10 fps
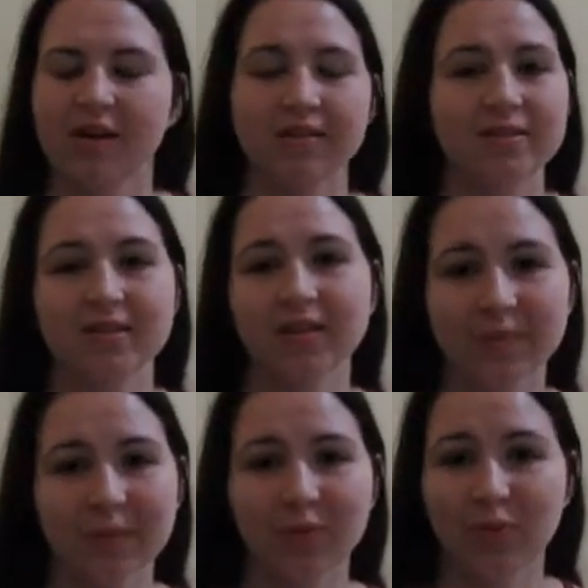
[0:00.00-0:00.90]
This is going
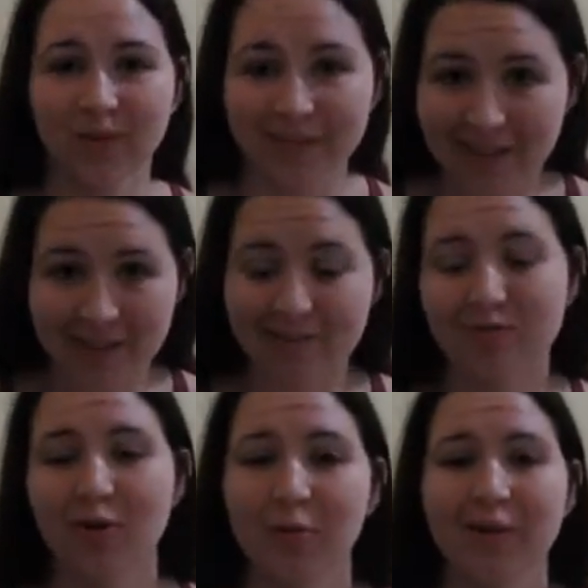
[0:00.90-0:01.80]
to be really
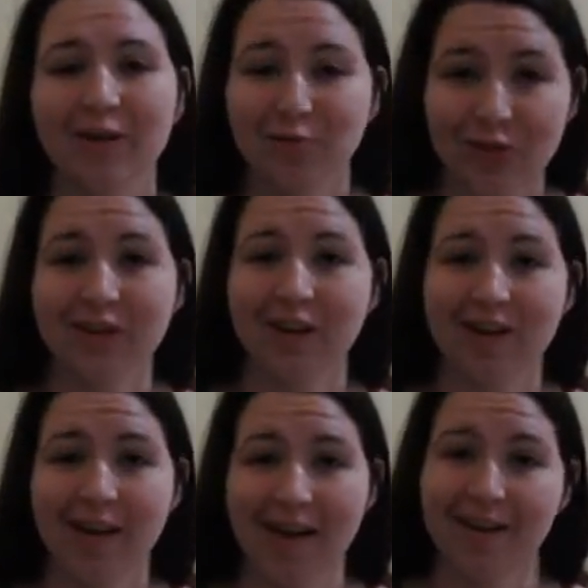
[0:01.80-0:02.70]
informal and really
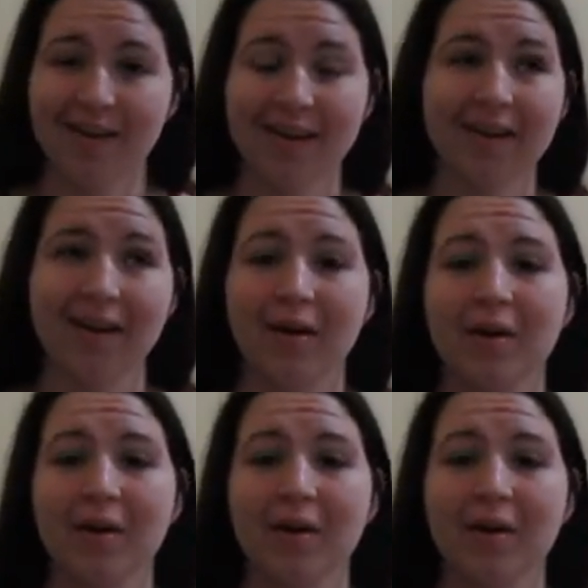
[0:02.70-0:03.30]
unedited,